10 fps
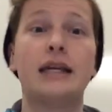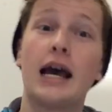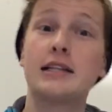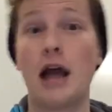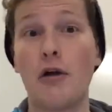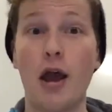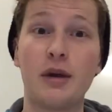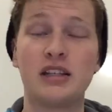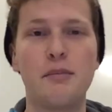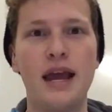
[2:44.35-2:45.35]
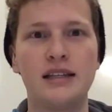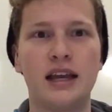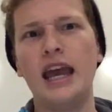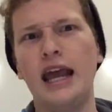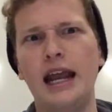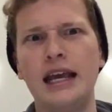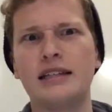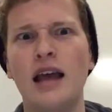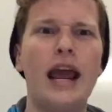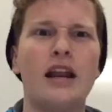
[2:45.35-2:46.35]
Yes, Down Abbey is amazing. It
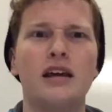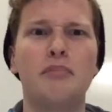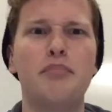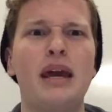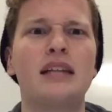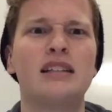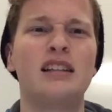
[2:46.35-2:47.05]
is Anna and Bates,